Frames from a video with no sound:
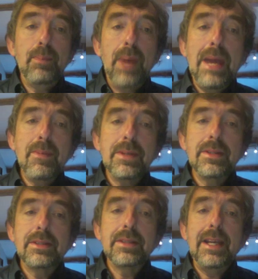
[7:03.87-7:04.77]

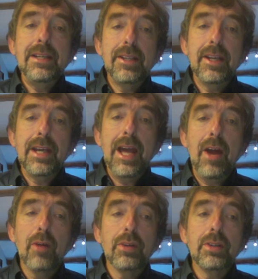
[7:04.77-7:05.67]
payments into the
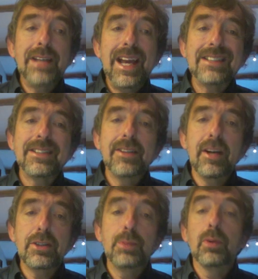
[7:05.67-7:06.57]
account tax
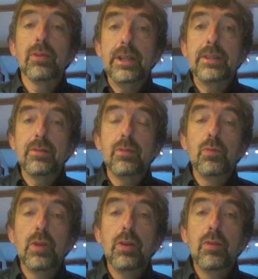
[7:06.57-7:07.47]
deductible, or at least
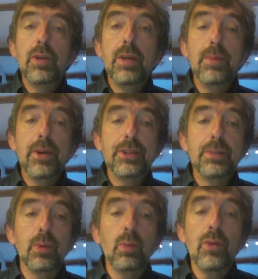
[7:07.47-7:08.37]

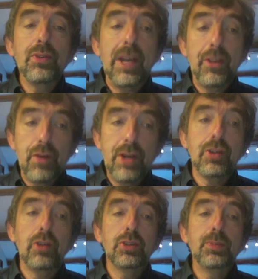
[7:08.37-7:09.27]
reimbursable, once that
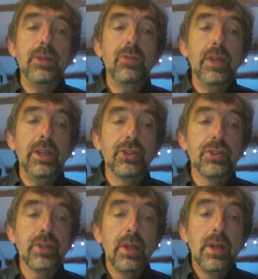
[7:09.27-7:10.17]
threshold has been
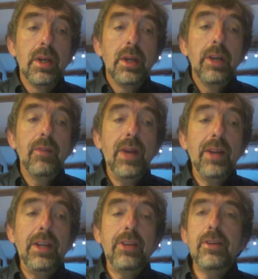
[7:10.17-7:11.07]
reached. In
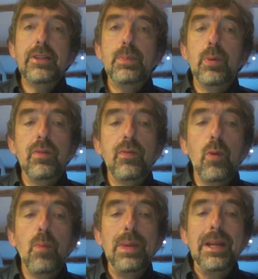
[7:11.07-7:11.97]
fact, the
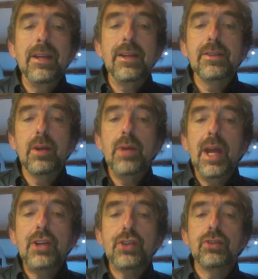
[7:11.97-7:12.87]
30.4 billion in
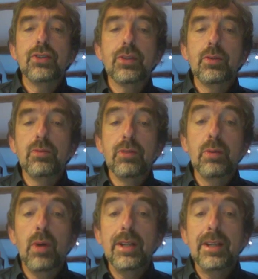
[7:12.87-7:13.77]
donations that were
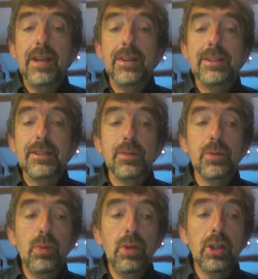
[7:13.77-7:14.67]
required to get the system
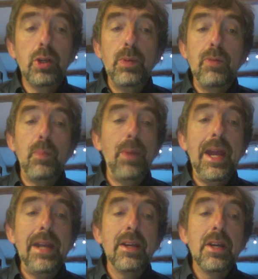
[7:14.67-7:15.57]
to work could be
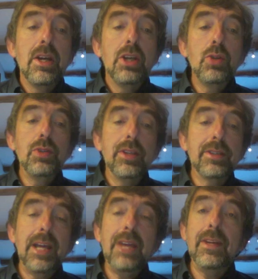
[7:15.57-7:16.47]
repaid using the
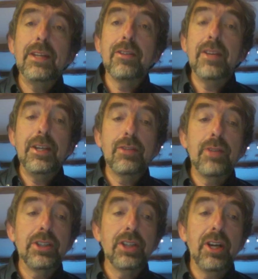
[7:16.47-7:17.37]
savings of the
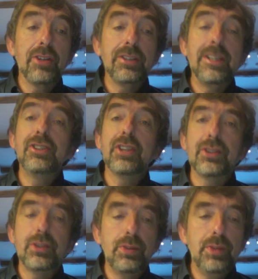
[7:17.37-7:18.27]
interest charges in
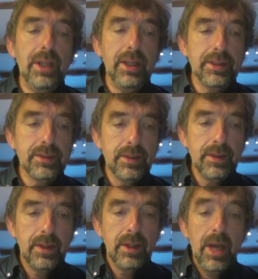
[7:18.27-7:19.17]
just 2 years.
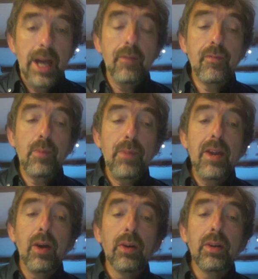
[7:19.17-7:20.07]
And then from
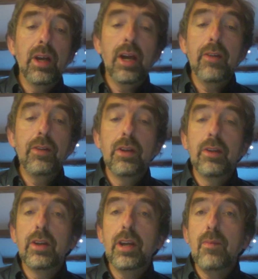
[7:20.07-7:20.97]
then on,
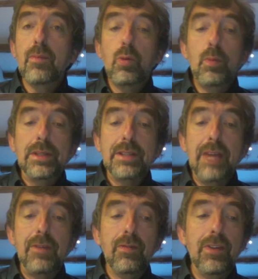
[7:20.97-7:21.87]
the government will be
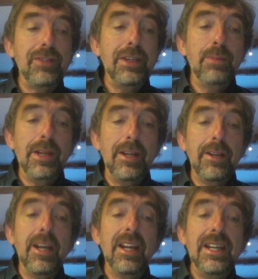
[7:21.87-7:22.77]
saving 15
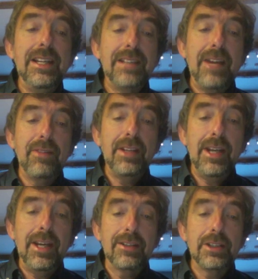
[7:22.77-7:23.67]
billion at least every
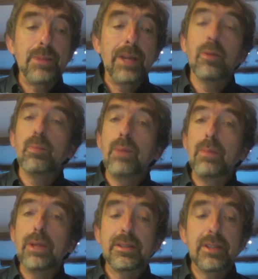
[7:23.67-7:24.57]
year to spend on
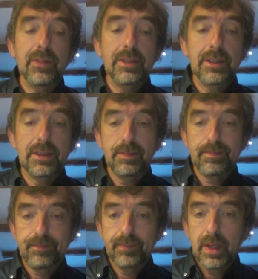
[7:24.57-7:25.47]
public services.
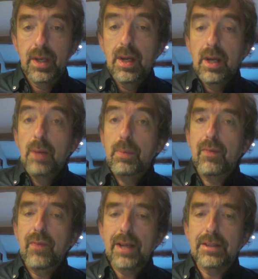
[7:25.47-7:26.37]
But
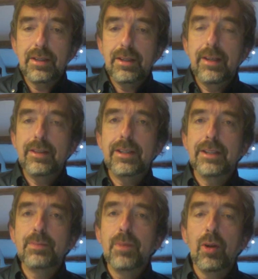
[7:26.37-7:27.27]
in fact,
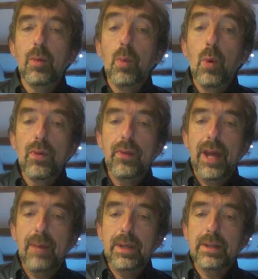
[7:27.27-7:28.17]
it's a lot more than
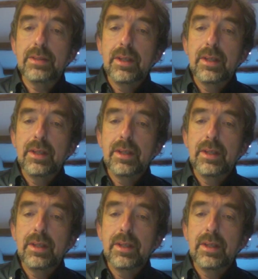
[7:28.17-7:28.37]
that, because